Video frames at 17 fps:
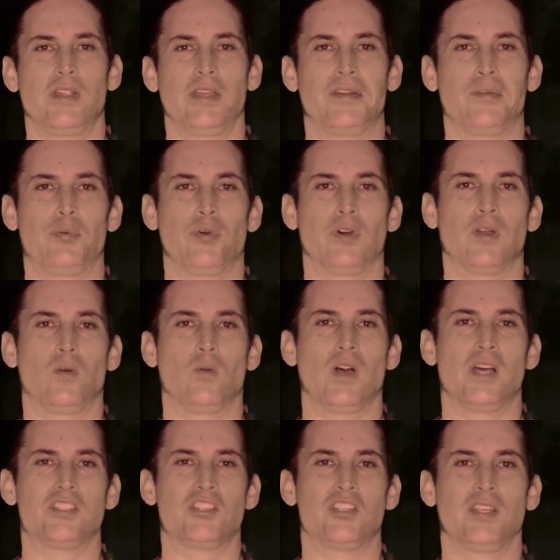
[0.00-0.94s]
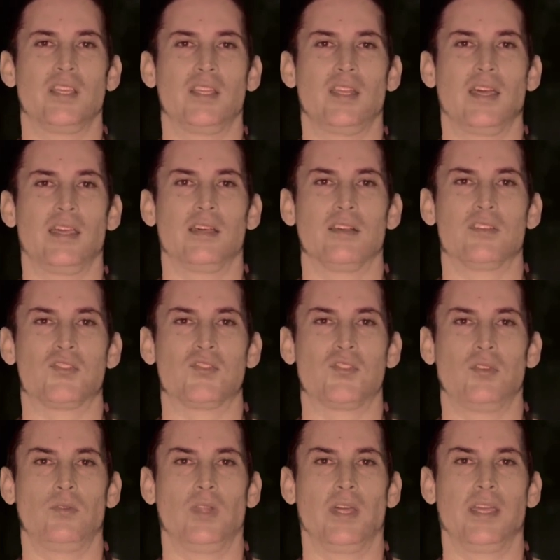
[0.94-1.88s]
And upon watching it, I
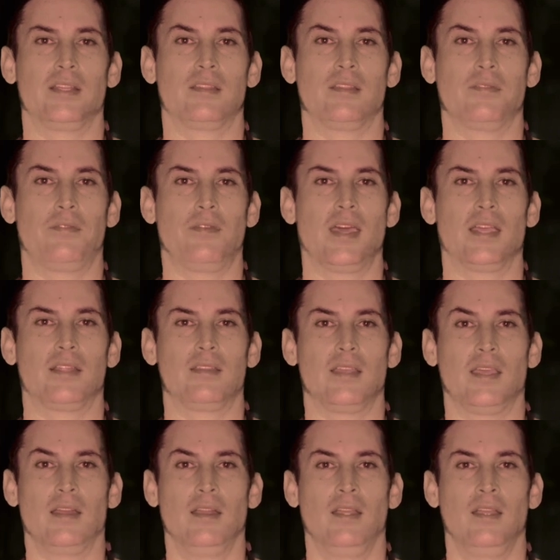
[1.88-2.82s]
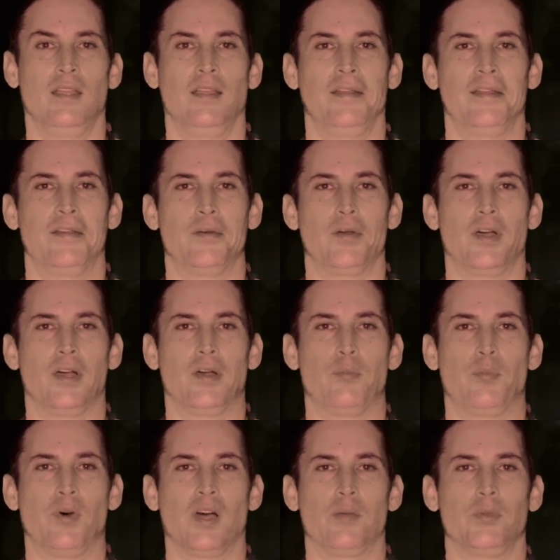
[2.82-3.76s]
also like the fact that
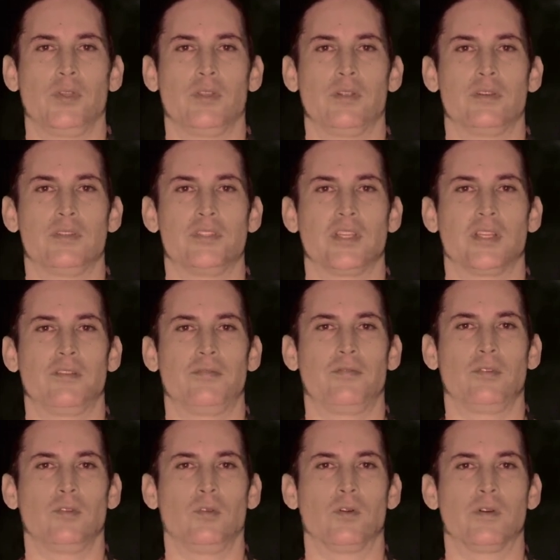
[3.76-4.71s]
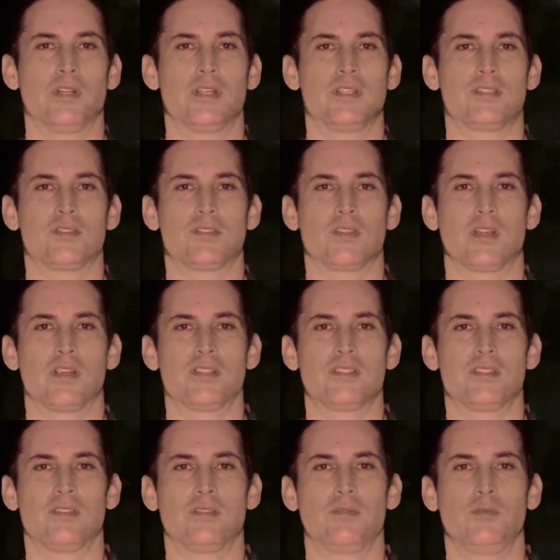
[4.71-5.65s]
uh, popular Jennifer Lawrence
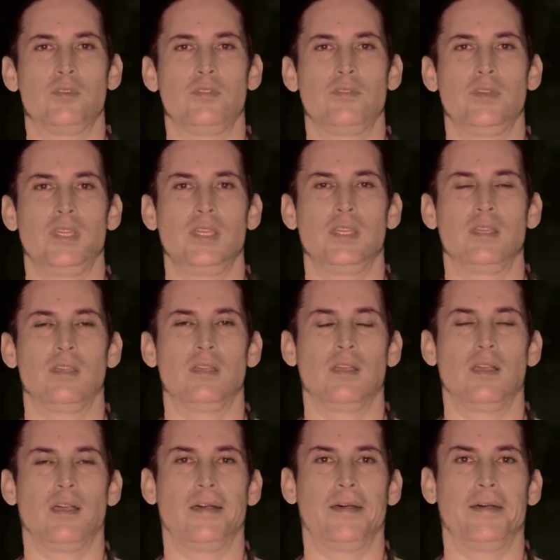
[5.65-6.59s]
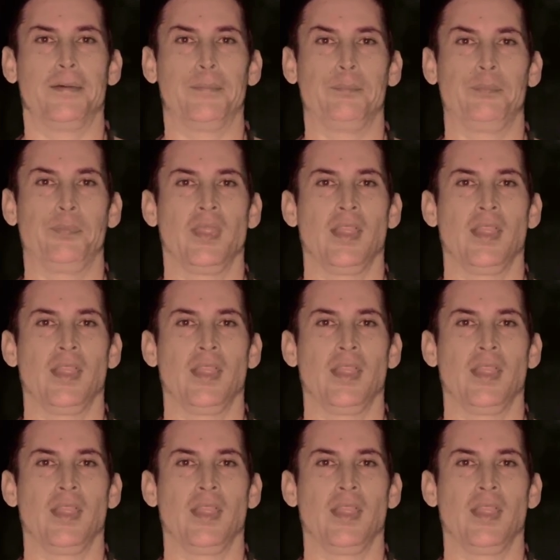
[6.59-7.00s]
stars in the movie. Um,